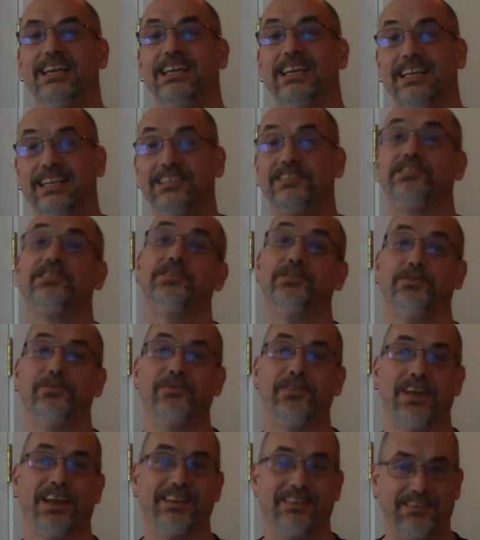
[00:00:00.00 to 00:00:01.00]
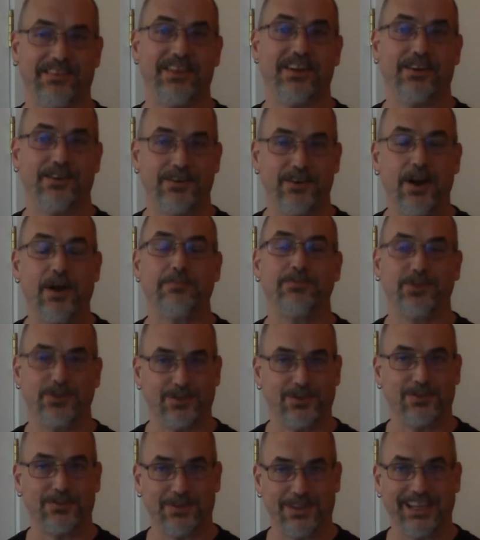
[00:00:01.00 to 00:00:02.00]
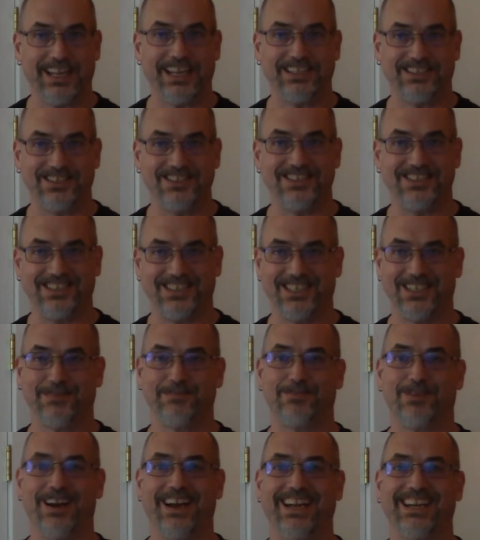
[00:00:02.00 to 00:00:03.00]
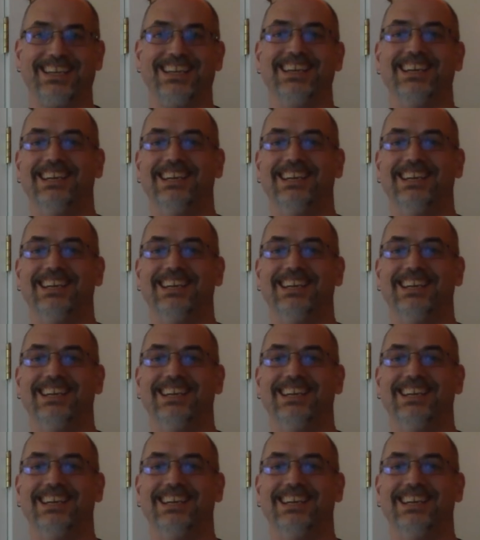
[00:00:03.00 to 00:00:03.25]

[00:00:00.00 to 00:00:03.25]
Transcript: into then their nuptial relationship, right?